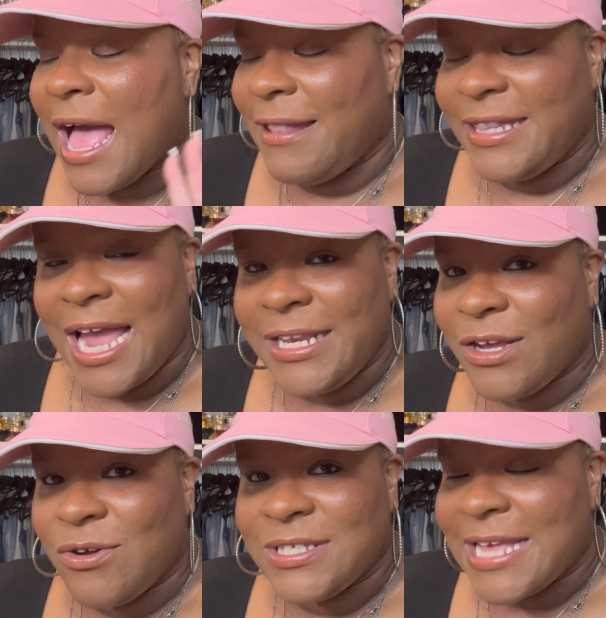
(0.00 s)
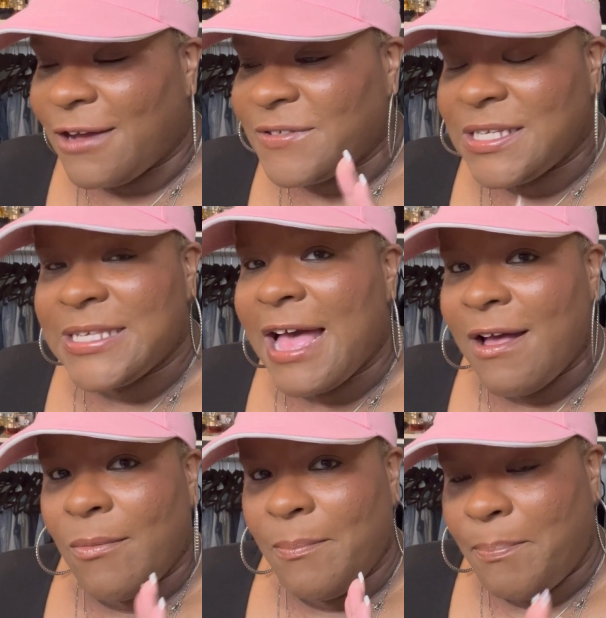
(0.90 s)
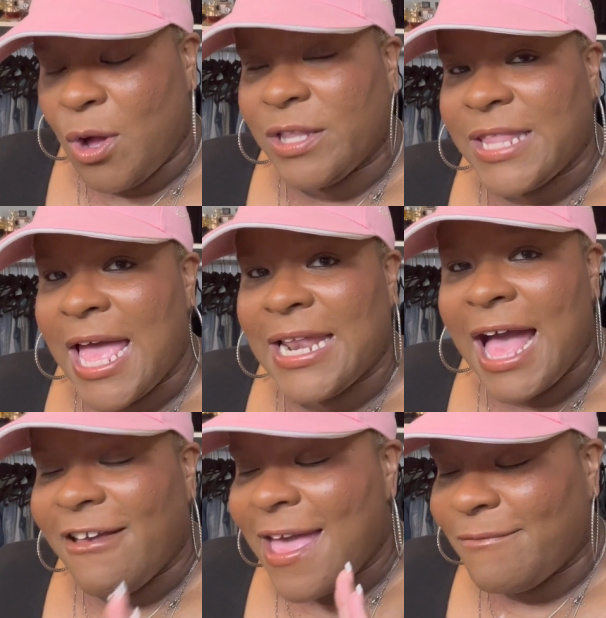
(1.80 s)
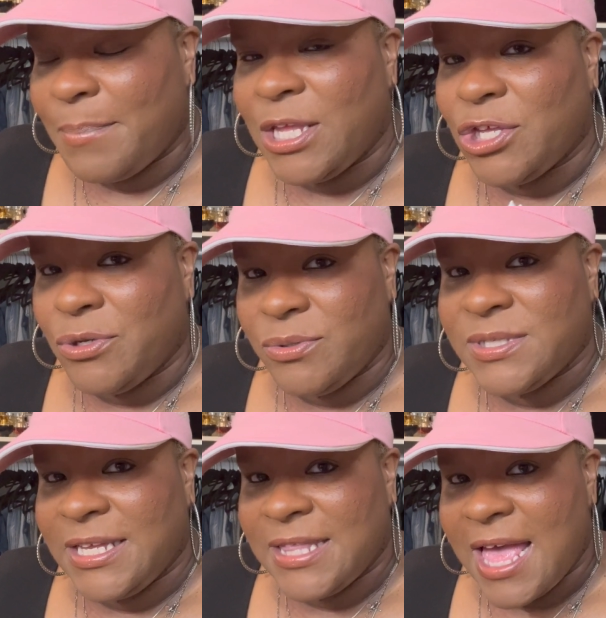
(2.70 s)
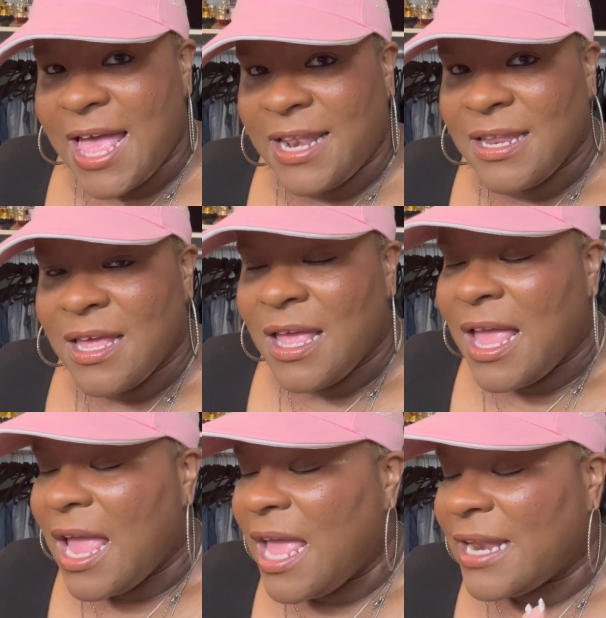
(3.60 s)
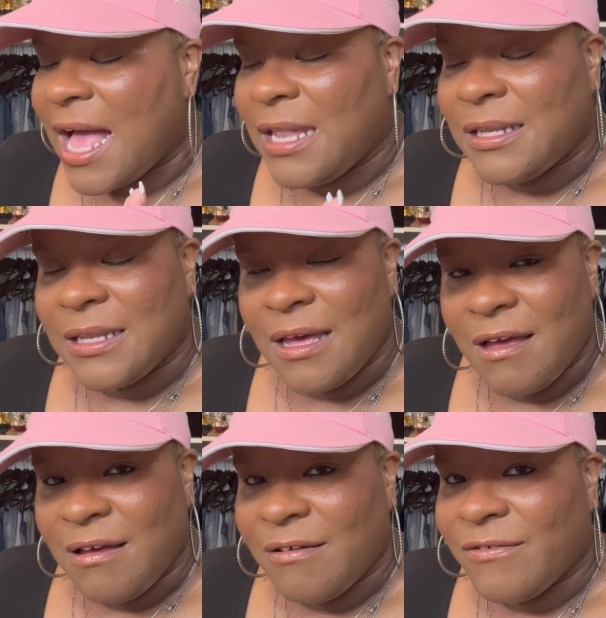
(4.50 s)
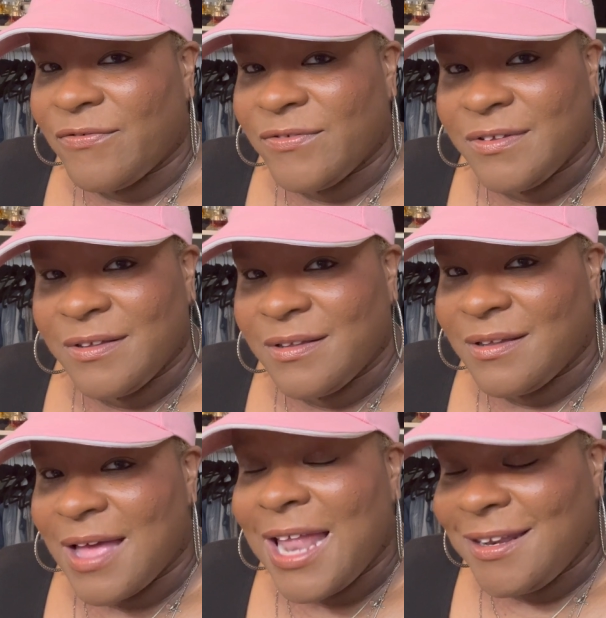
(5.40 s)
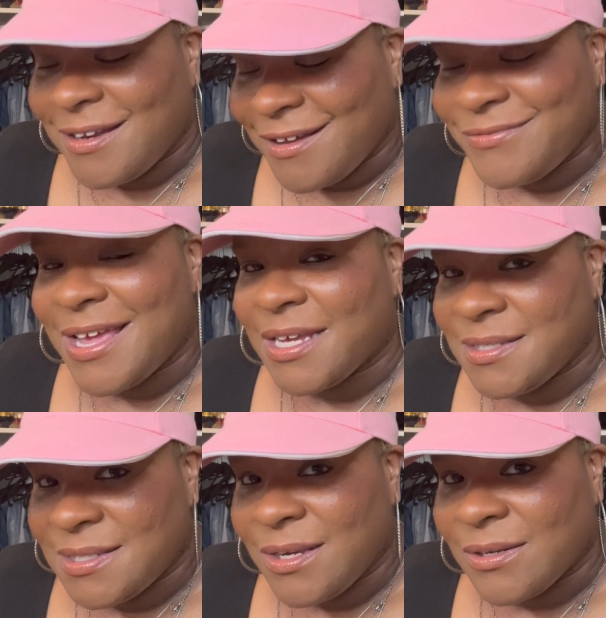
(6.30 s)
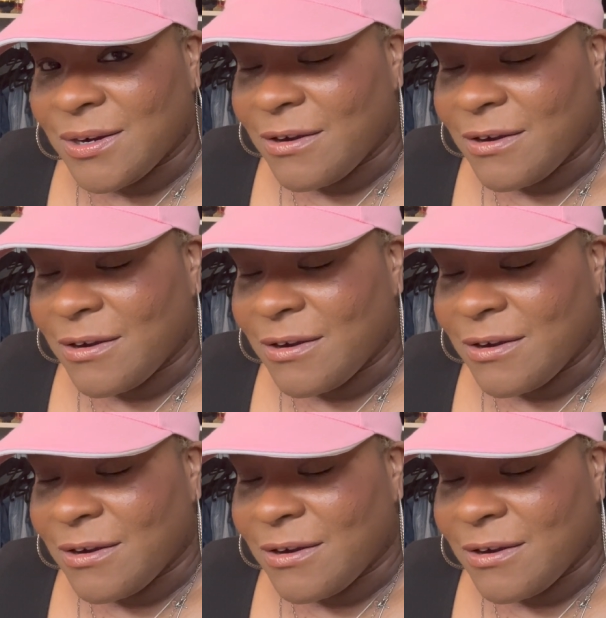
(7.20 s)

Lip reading: 90 Gone South. Since I bought that, I have been using that. And I love that concealer.